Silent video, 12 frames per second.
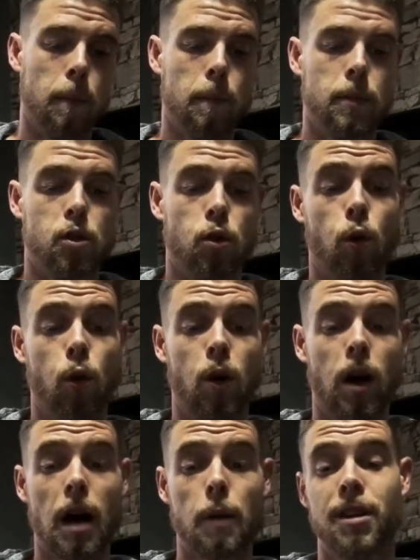So
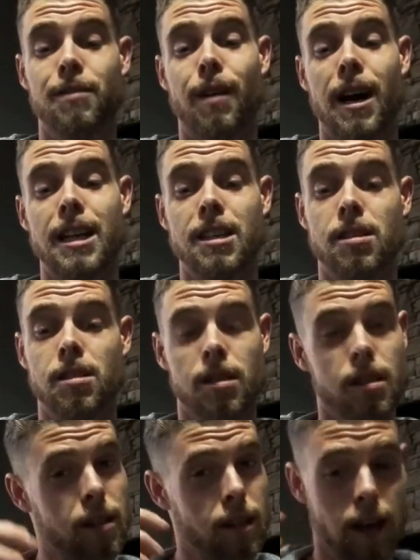I would advise,
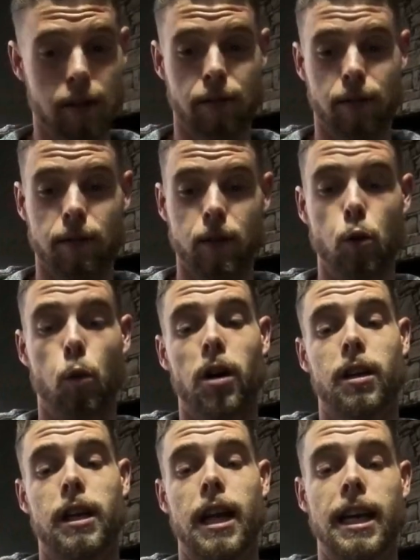if you
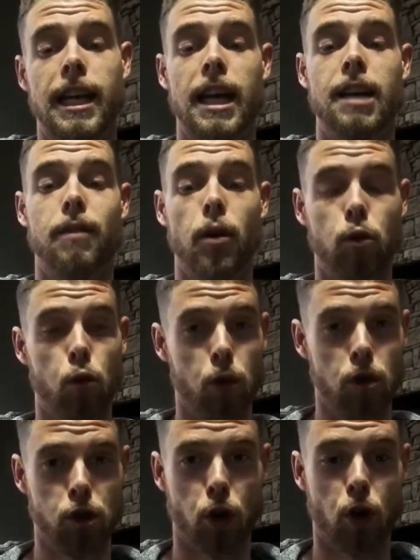work in any kind of outdoor
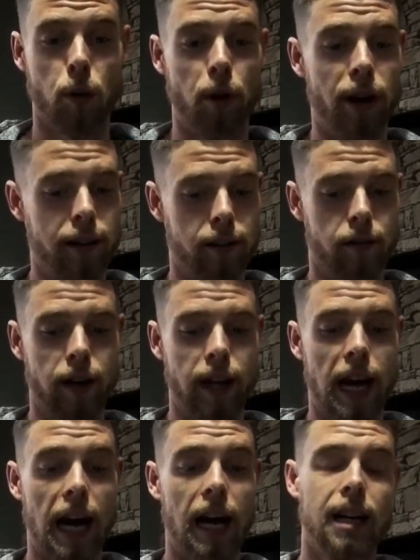job or anything like
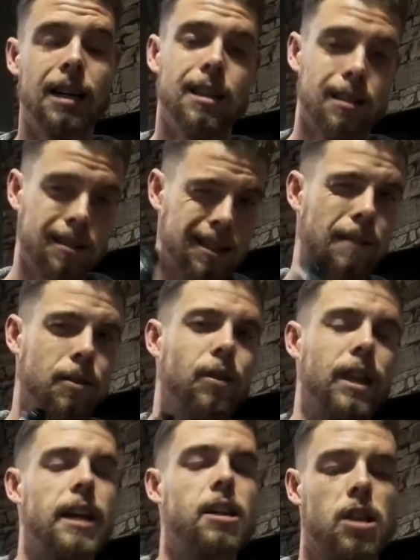that, definitely
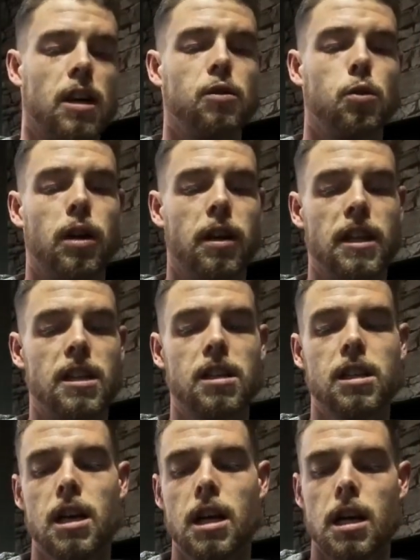get yourselves one of these.
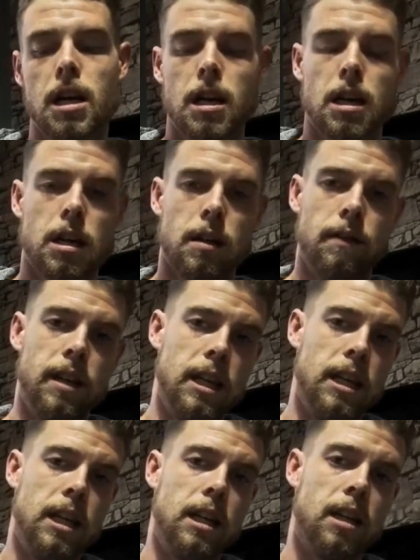
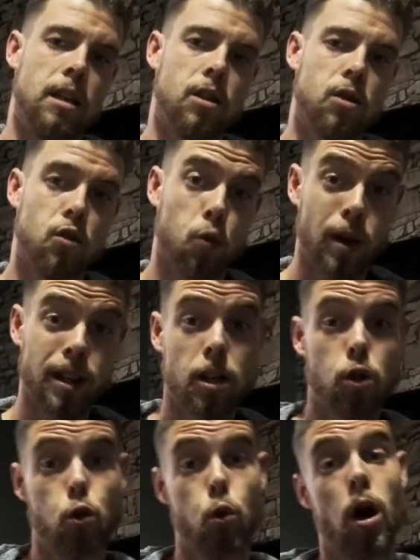The
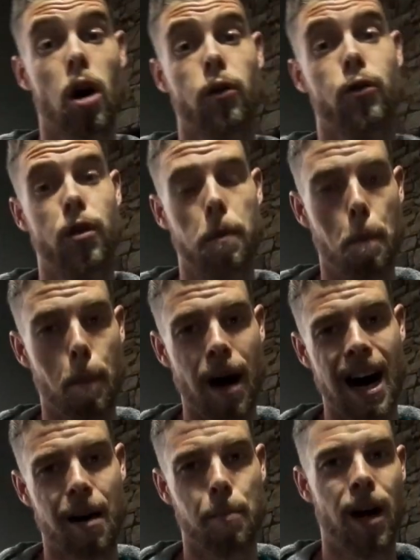2200
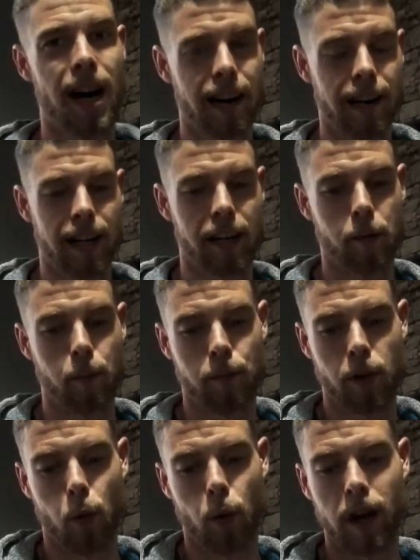mAh battery in it,
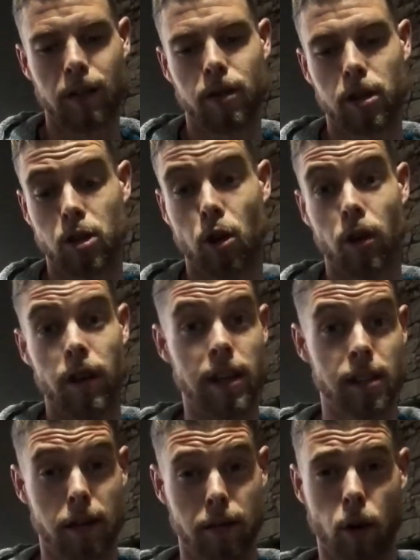when I first got
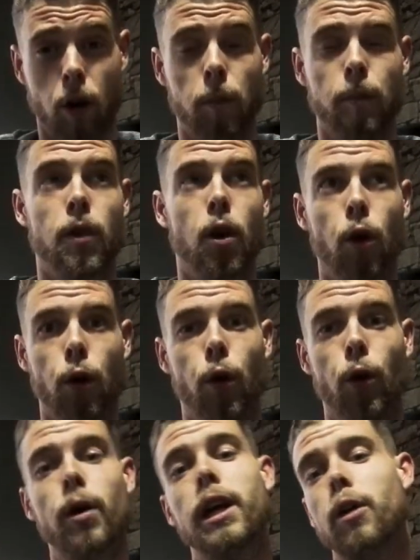this, I thought, oh
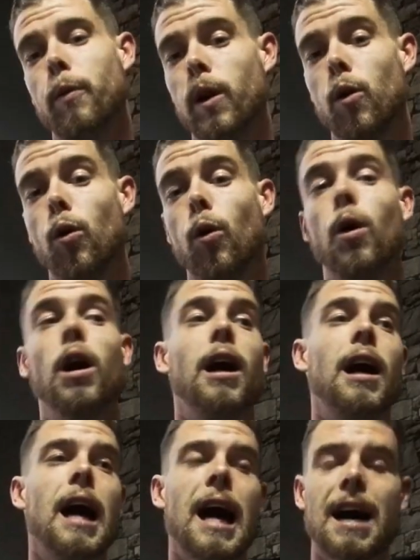no, here we go,
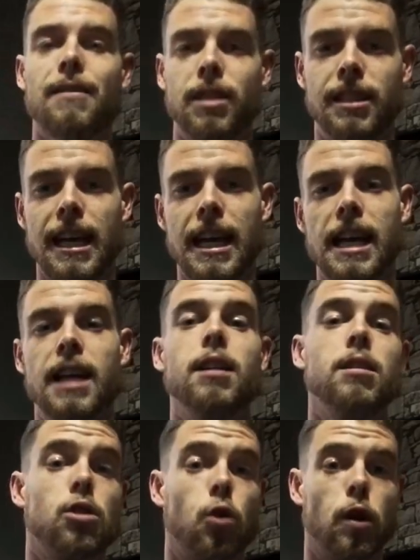half a day,
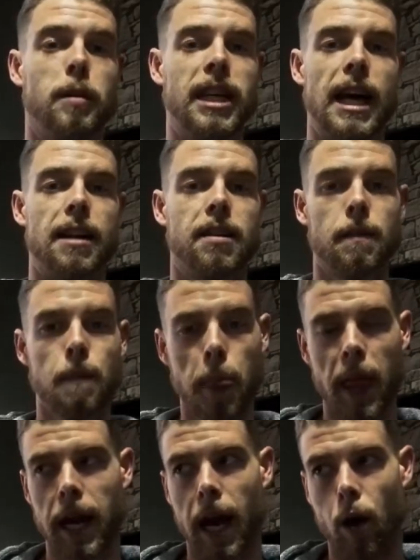it's going to be dead.
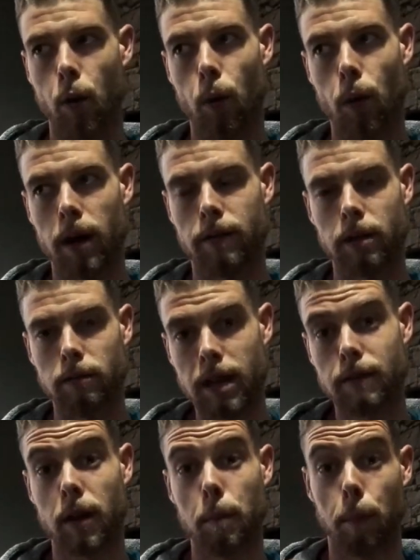Now, if you
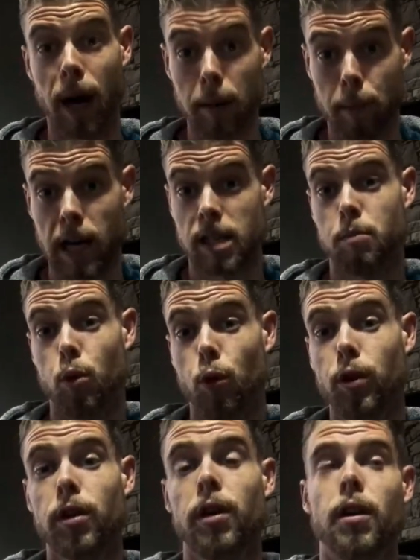leave it in bypass mode,
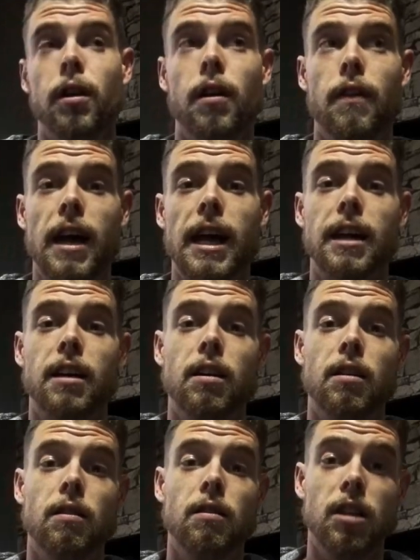
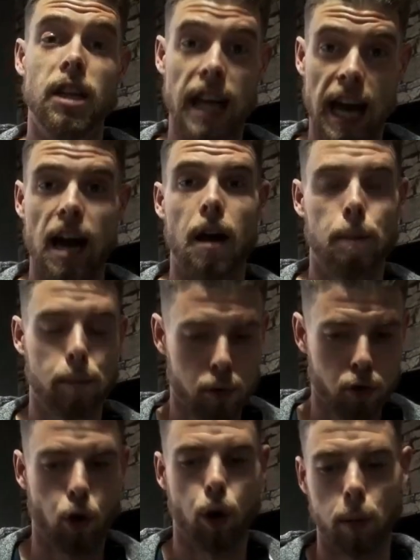then yeah, it
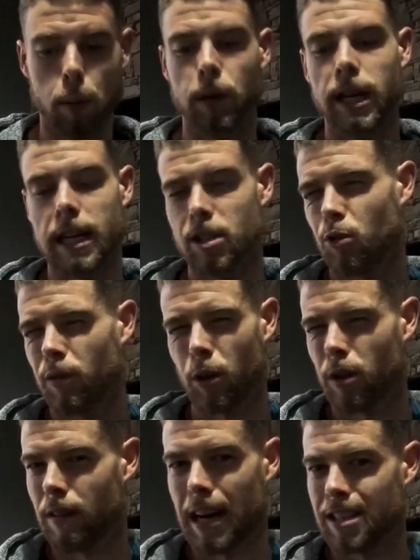probably is only
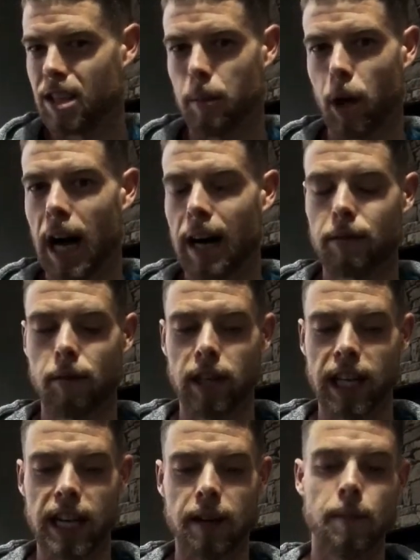going to last you about half of a
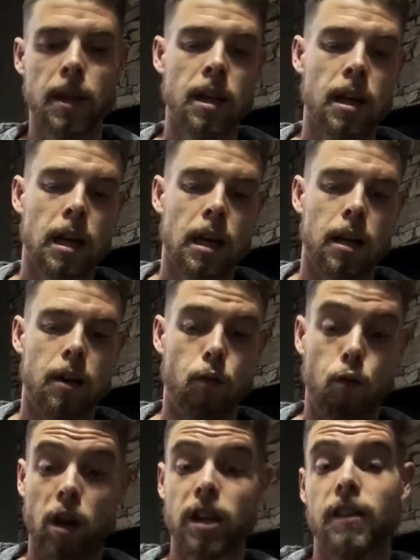day.
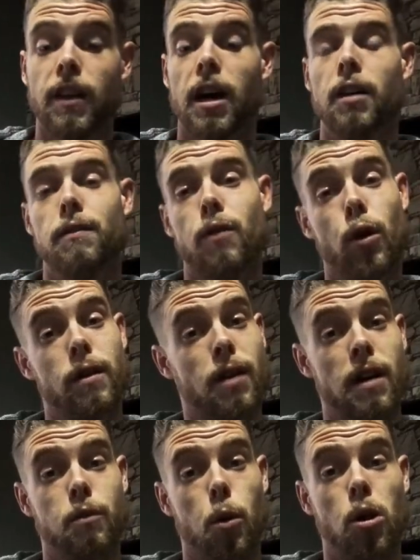Running that at
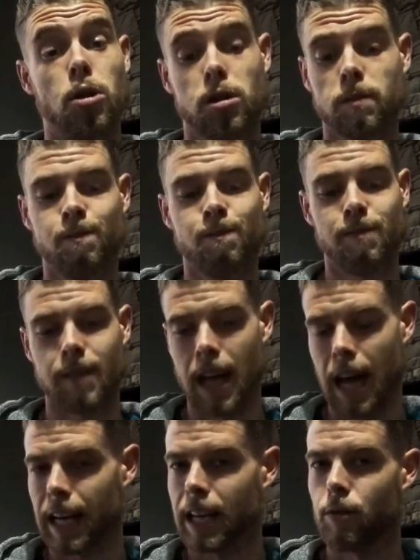45 watts,
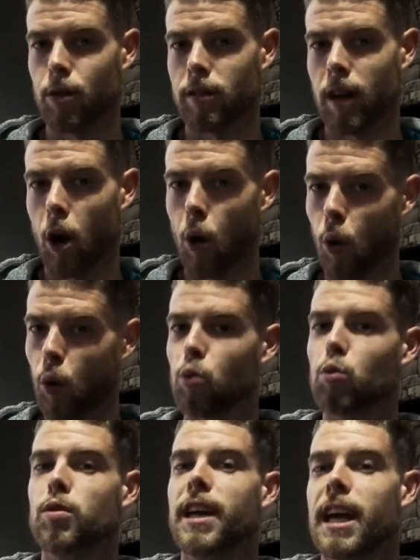I get really a whole
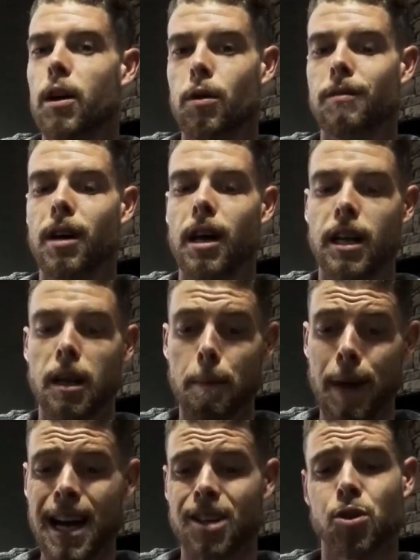day out of it, and the
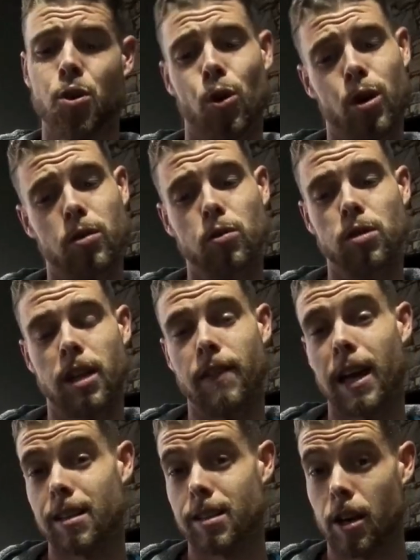mesh coils in
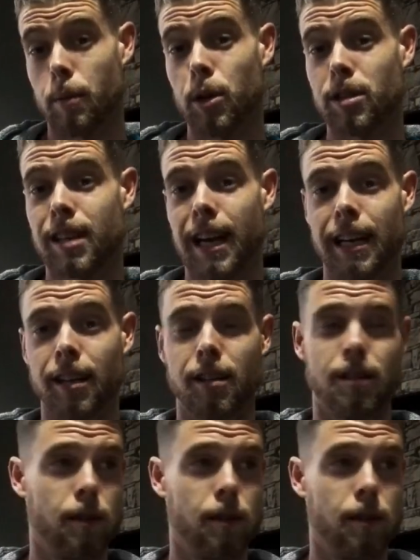that Cerberus tank,